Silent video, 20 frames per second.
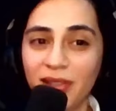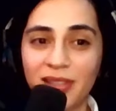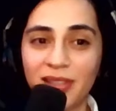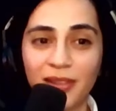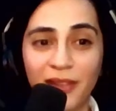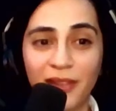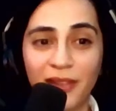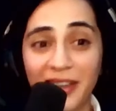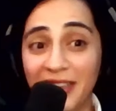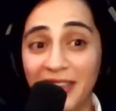or
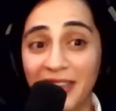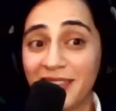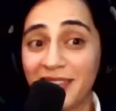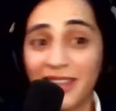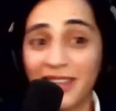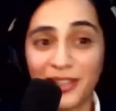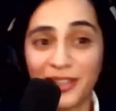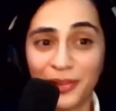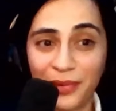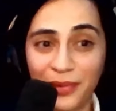at least
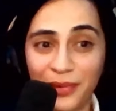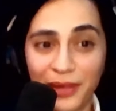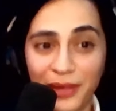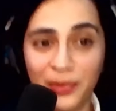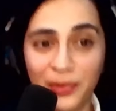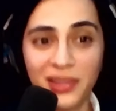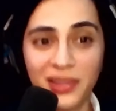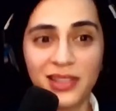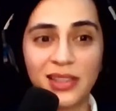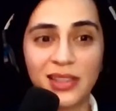that's not what I
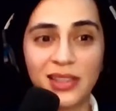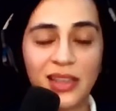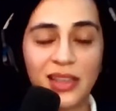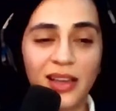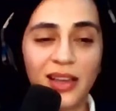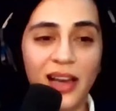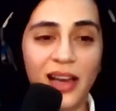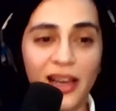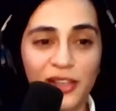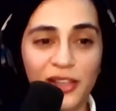want.
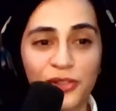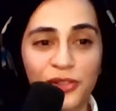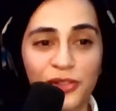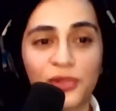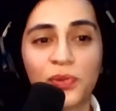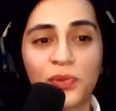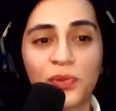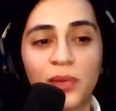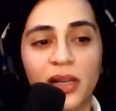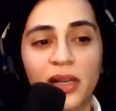I just
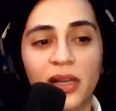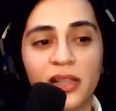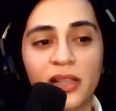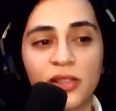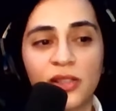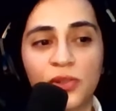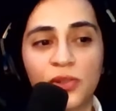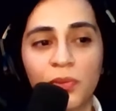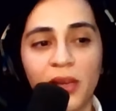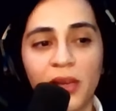want
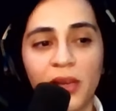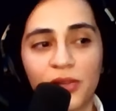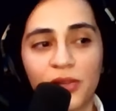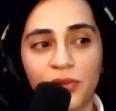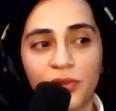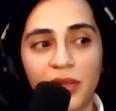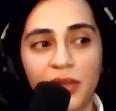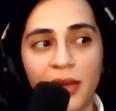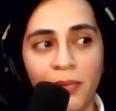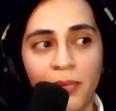to make sure
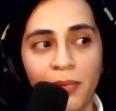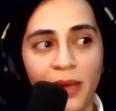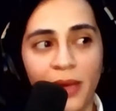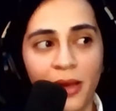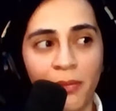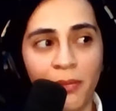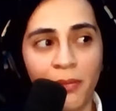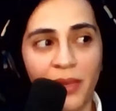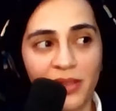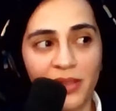that my
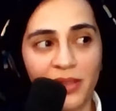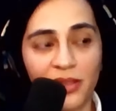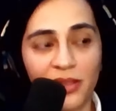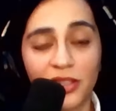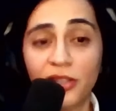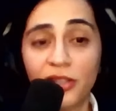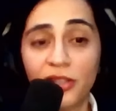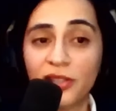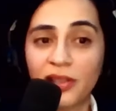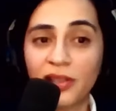message
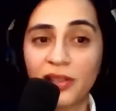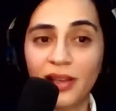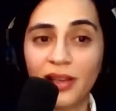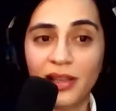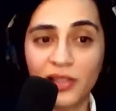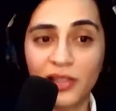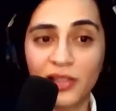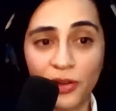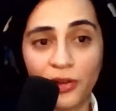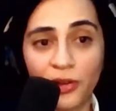
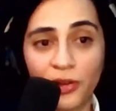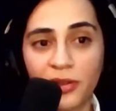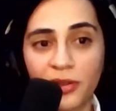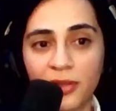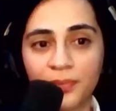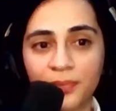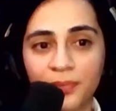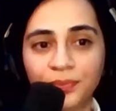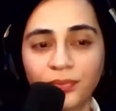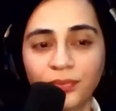is heard.
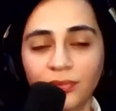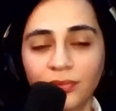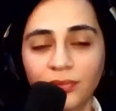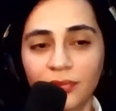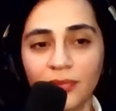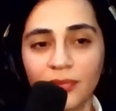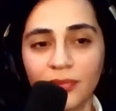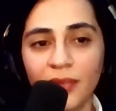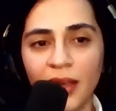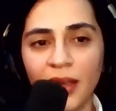
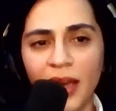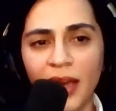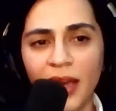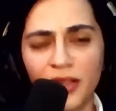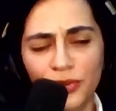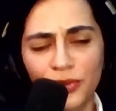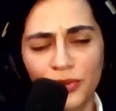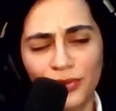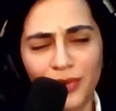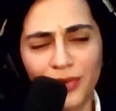And
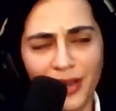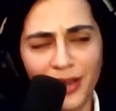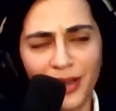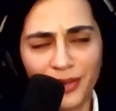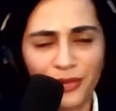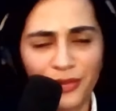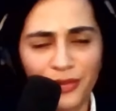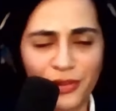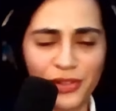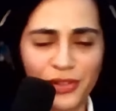of
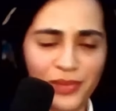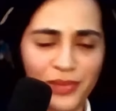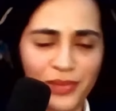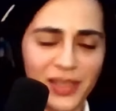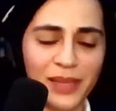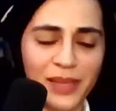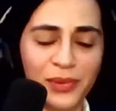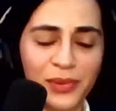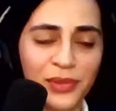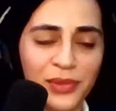course,
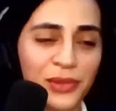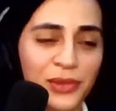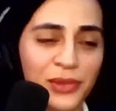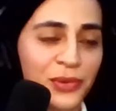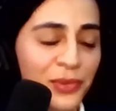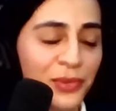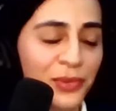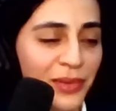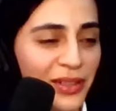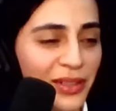sometimes we do
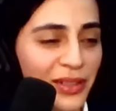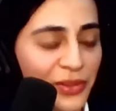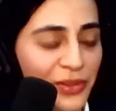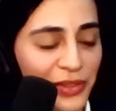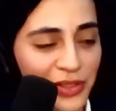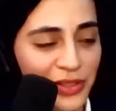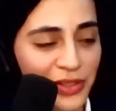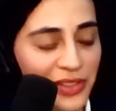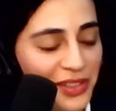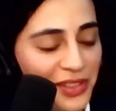want to
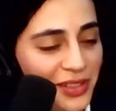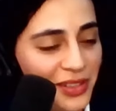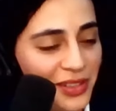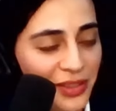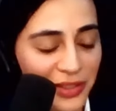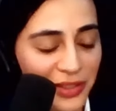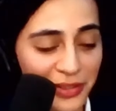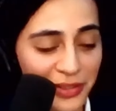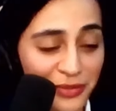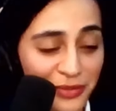just, you
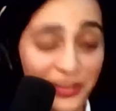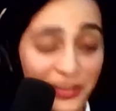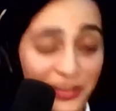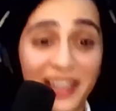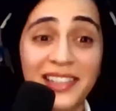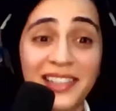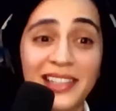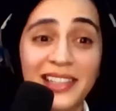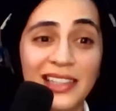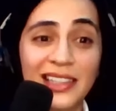know,
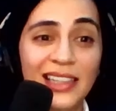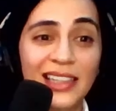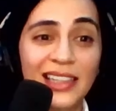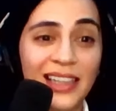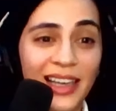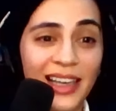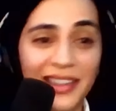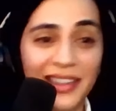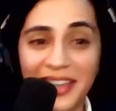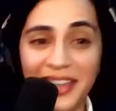vent,
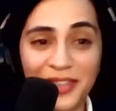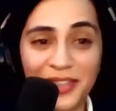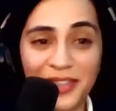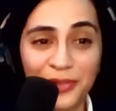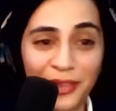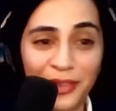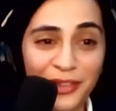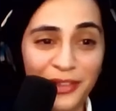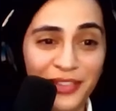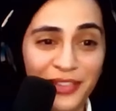and that's
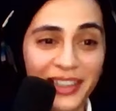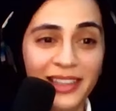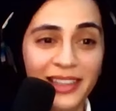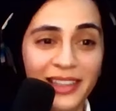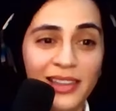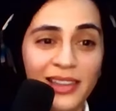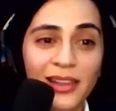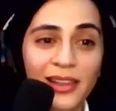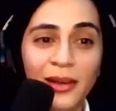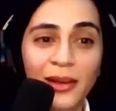totally fine.
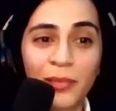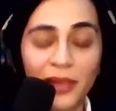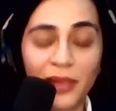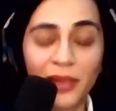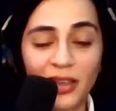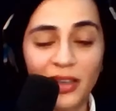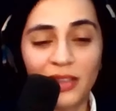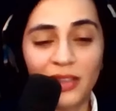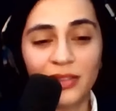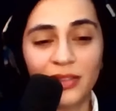
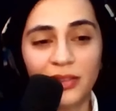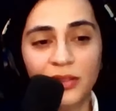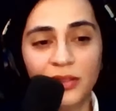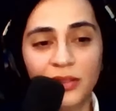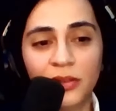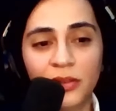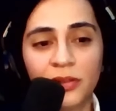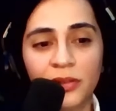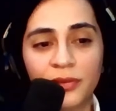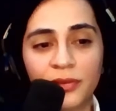But, you
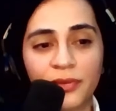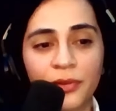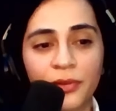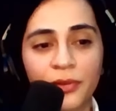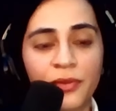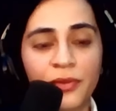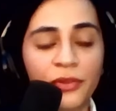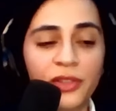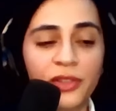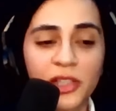know, for
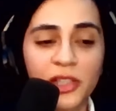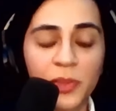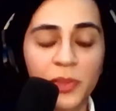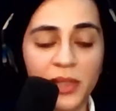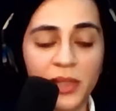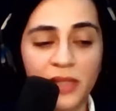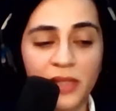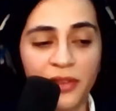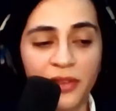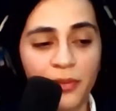this
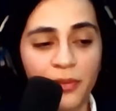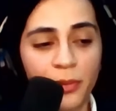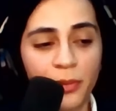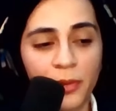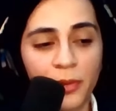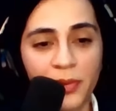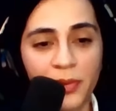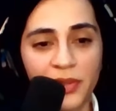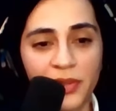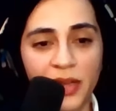specific
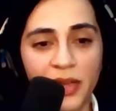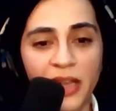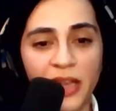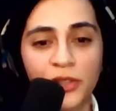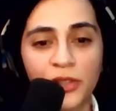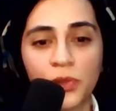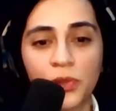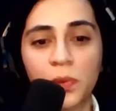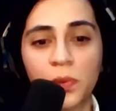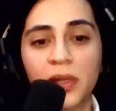purpose, I
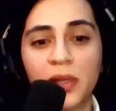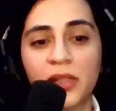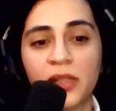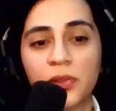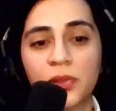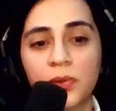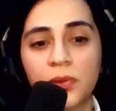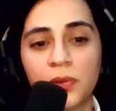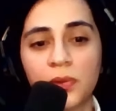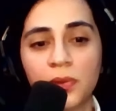just wanted
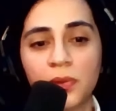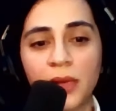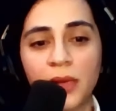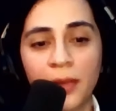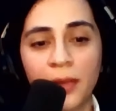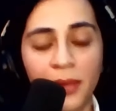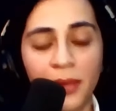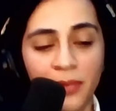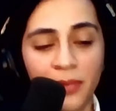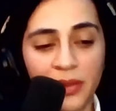to get
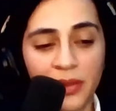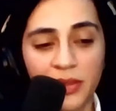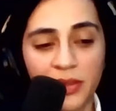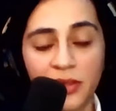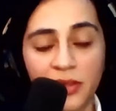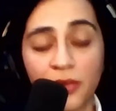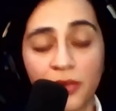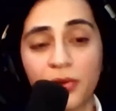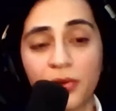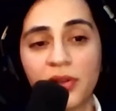my message
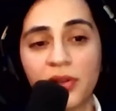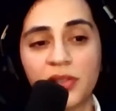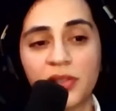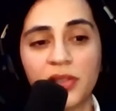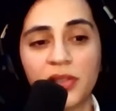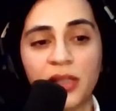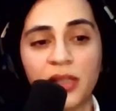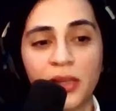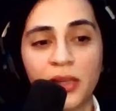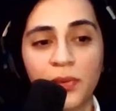across,
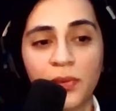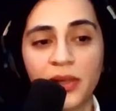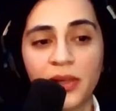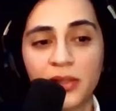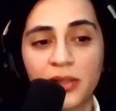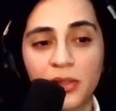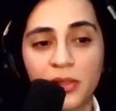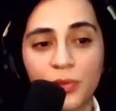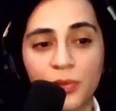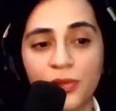and I wanted
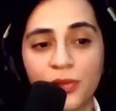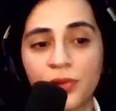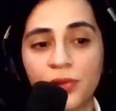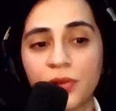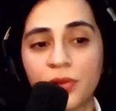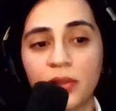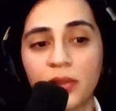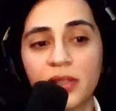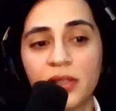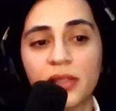this person to
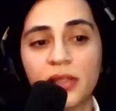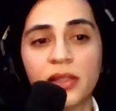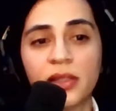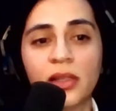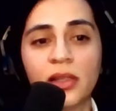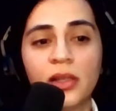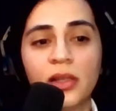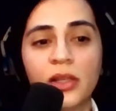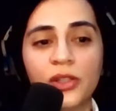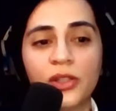listen.
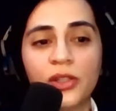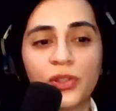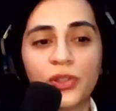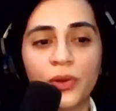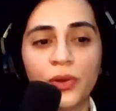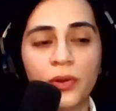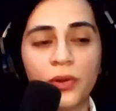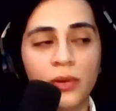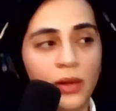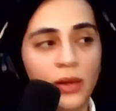
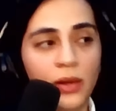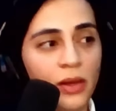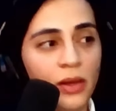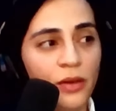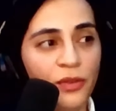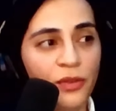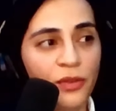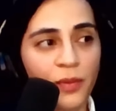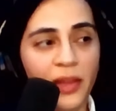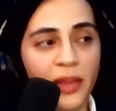So
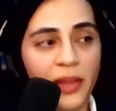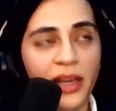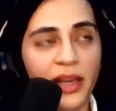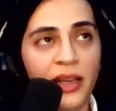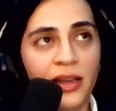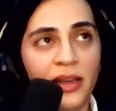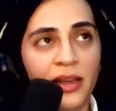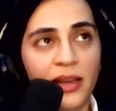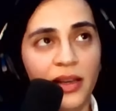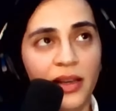from
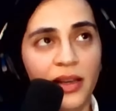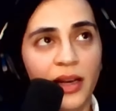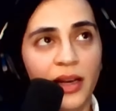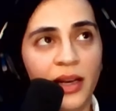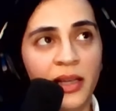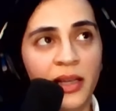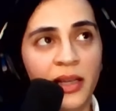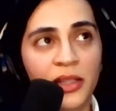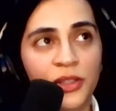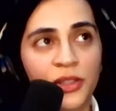then,
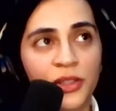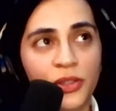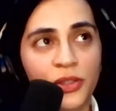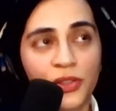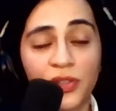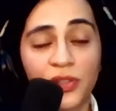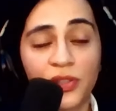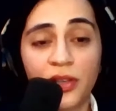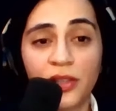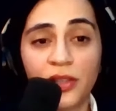I just
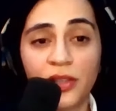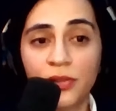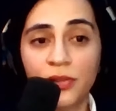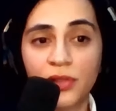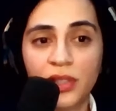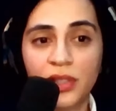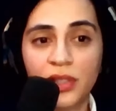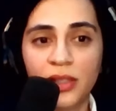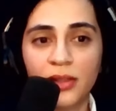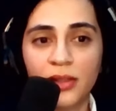started
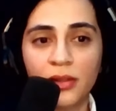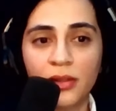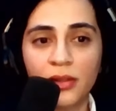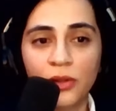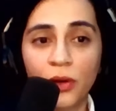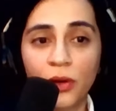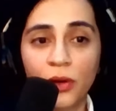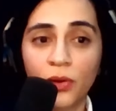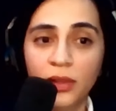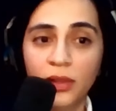using it
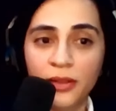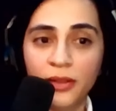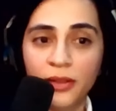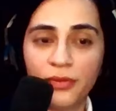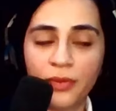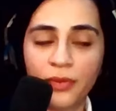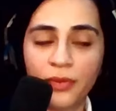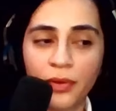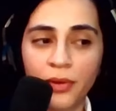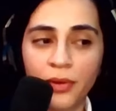not only
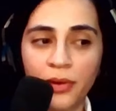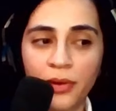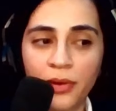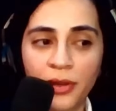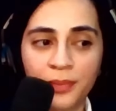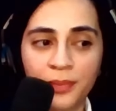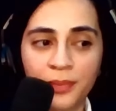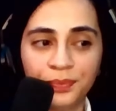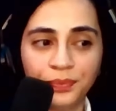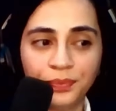for
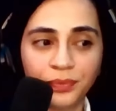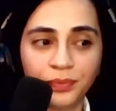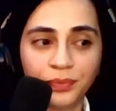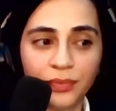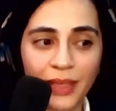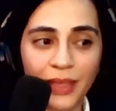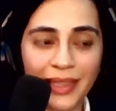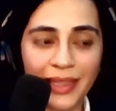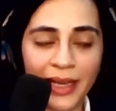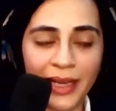
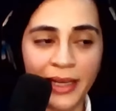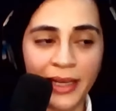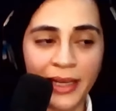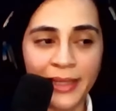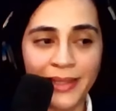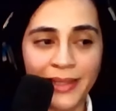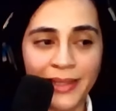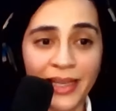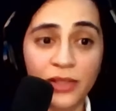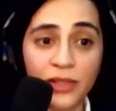
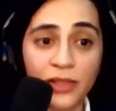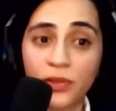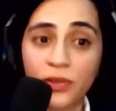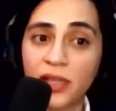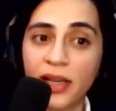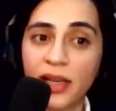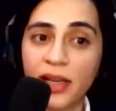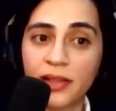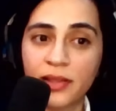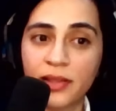
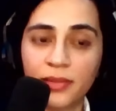text-to-text